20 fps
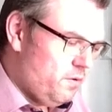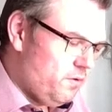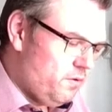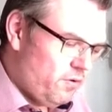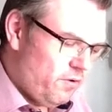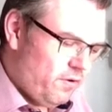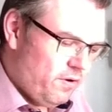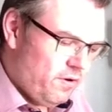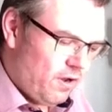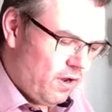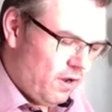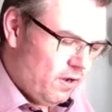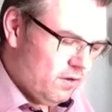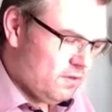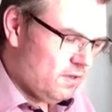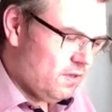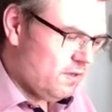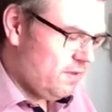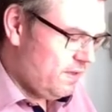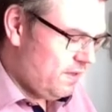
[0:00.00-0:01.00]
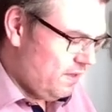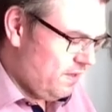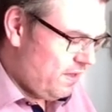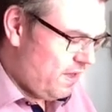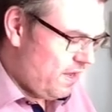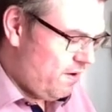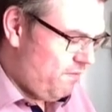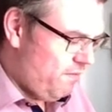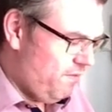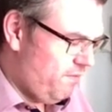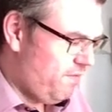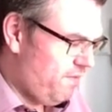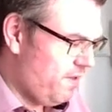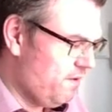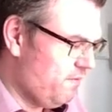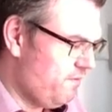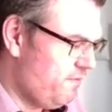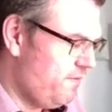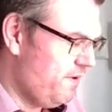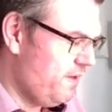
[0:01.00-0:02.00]
turned out that
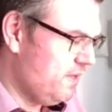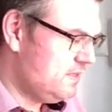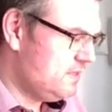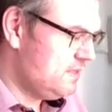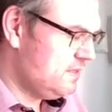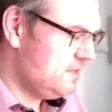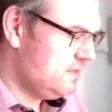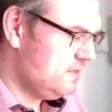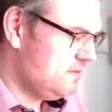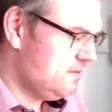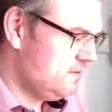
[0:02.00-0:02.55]
everything fits.